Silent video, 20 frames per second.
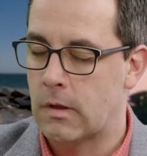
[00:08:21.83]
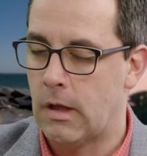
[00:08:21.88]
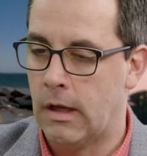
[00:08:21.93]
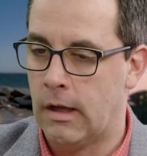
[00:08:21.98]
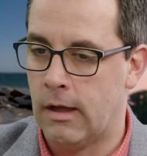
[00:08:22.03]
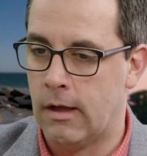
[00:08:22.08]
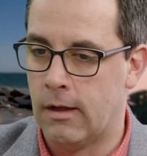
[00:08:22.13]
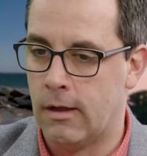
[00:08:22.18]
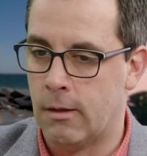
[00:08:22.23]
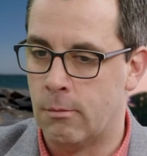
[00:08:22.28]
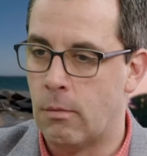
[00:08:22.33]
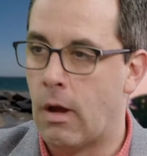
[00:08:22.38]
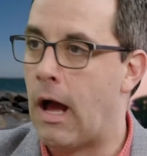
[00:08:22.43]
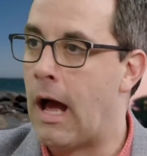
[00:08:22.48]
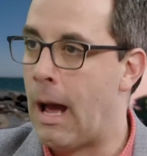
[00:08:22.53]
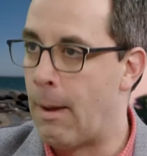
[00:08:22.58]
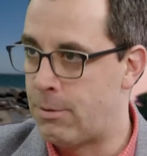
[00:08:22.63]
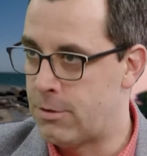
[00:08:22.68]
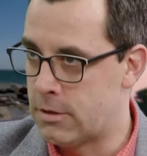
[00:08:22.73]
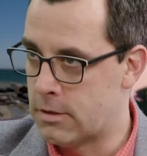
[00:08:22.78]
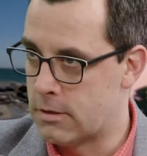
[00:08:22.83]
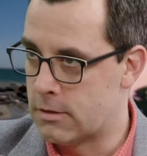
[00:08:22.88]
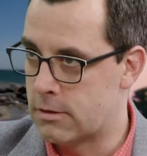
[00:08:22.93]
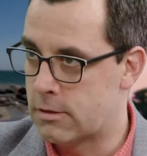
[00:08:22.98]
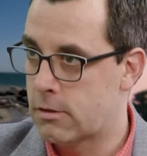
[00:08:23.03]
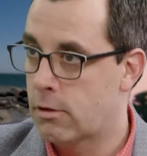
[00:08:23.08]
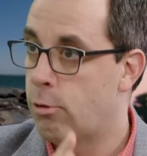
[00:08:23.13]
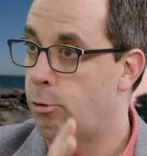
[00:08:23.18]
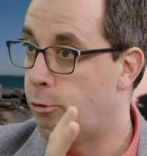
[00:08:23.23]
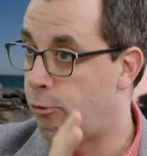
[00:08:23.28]
um,
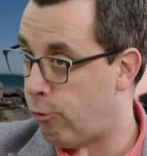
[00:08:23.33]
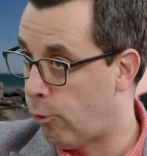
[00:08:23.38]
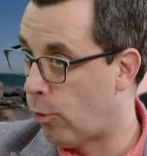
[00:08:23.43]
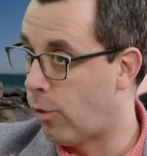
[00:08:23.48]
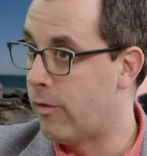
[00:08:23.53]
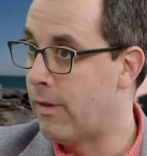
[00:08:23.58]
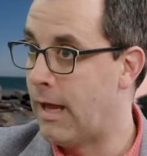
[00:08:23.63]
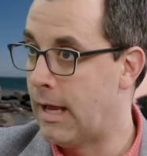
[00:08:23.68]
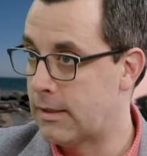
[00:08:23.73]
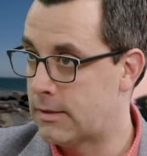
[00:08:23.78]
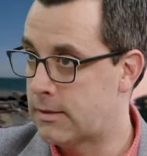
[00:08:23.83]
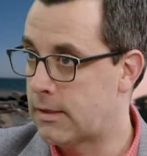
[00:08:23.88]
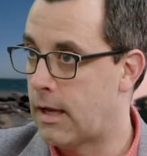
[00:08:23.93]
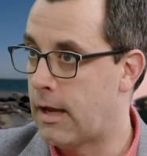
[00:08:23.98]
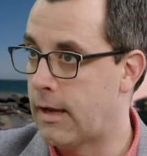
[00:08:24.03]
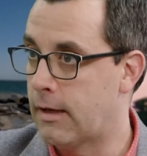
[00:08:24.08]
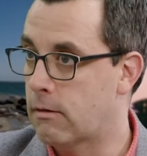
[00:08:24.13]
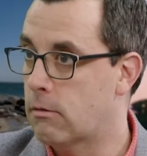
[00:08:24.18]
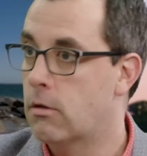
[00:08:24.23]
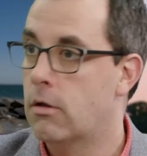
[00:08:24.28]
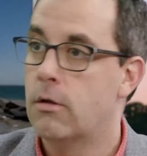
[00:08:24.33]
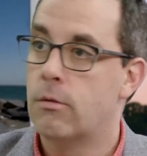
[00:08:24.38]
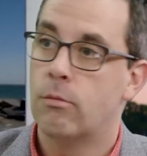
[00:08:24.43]
options for that site.